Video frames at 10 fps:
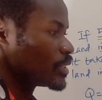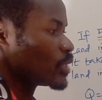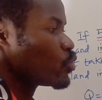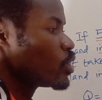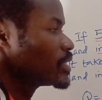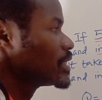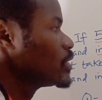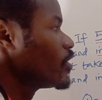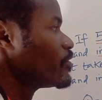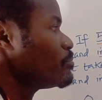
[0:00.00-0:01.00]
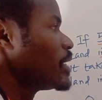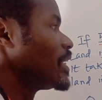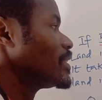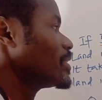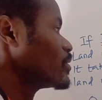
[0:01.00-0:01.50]
But the quantity of
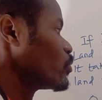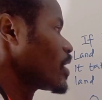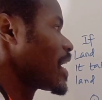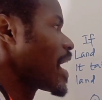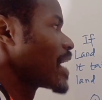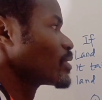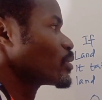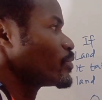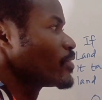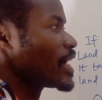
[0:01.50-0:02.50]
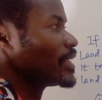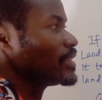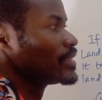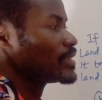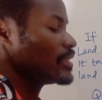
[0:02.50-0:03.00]
men we are asked to
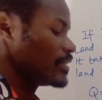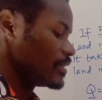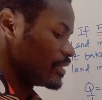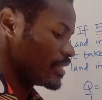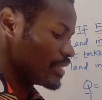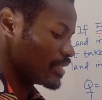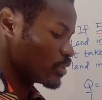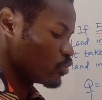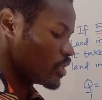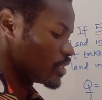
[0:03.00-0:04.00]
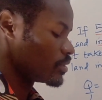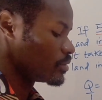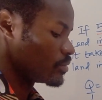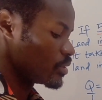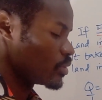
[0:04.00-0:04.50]
find in this
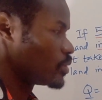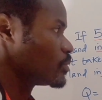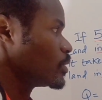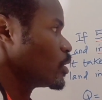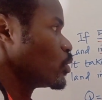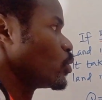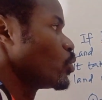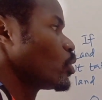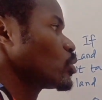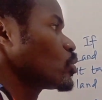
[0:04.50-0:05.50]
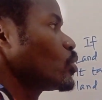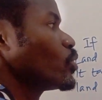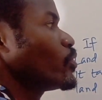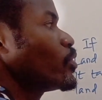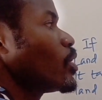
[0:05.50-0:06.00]
question. So we want to
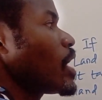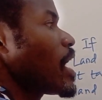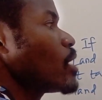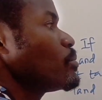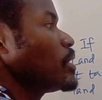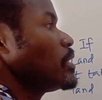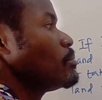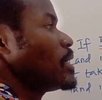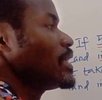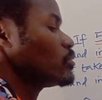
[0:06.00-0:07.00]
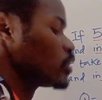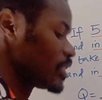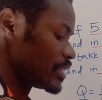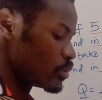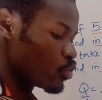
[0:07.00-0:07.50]
look for how many men,
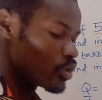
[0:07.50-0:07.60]
which is the